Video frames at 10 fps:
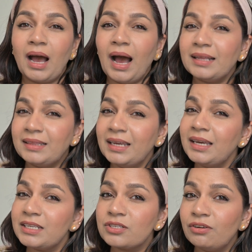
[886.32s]
I think
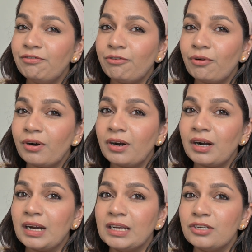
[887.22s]
it is good
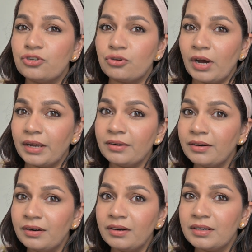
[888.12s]
for
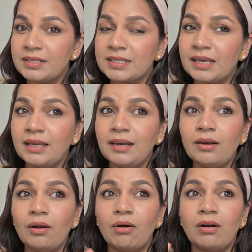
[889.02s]
drier
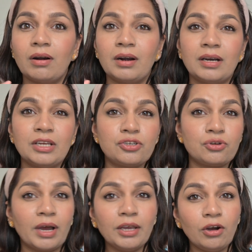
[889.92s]
skin or
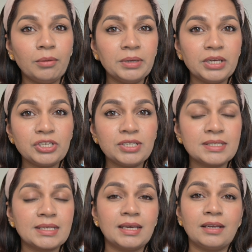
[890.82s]
dry combination
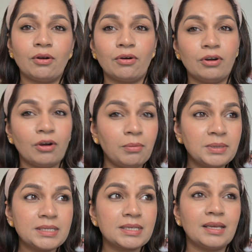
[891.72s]
skin or
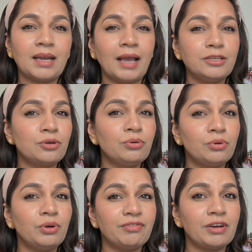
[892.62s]
normal skin. I don't
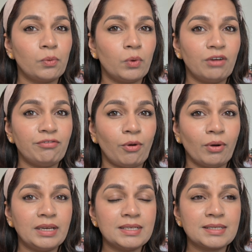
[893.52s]
know if it'll work for
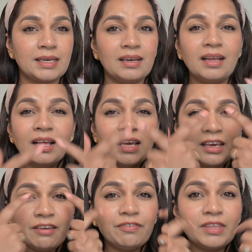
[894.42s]
oily skin
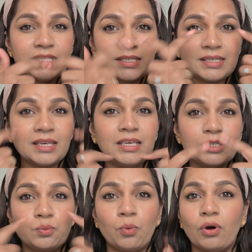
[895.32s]
if this
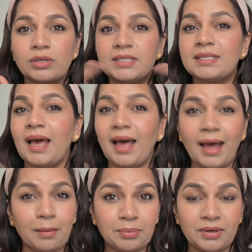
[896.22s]
is what's
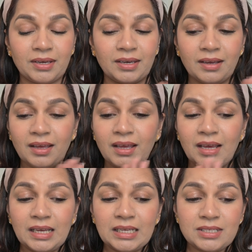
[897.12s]
happening.
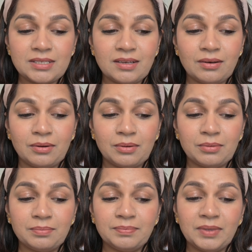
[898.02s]

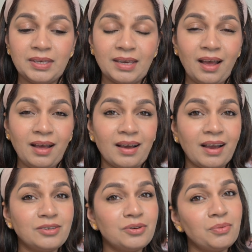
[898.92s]
So yeah,
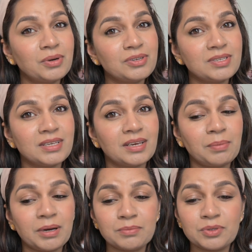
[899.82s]
I don't know what to say,
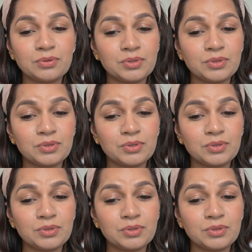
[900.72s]
but I'm so